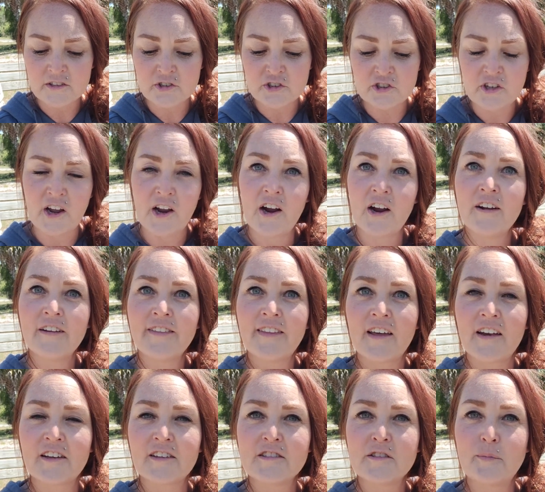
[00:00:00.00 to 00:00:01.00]
to share
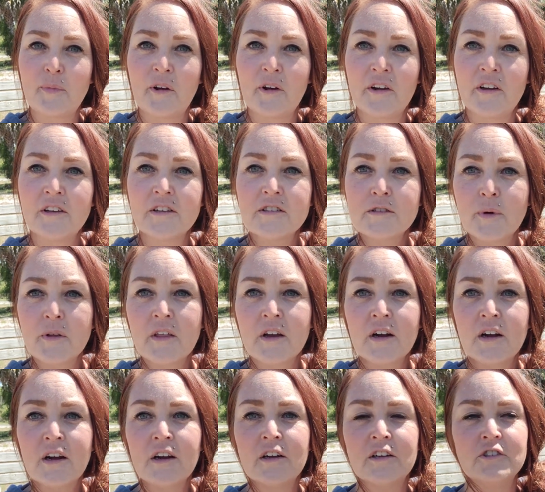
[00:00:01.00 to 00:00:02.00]
in that experience
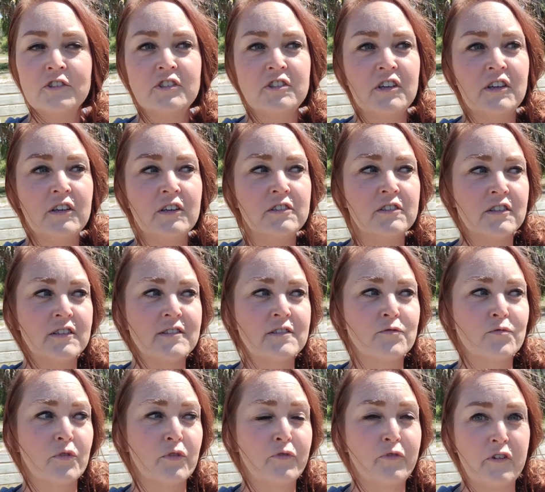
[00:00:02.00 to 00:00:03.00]
with her and she
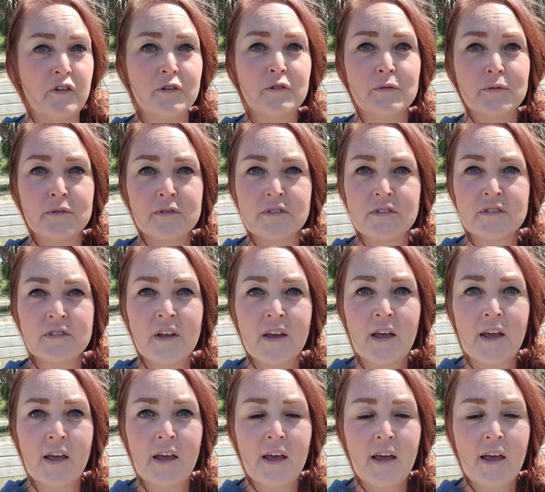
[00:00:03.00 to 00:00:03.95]
just refused.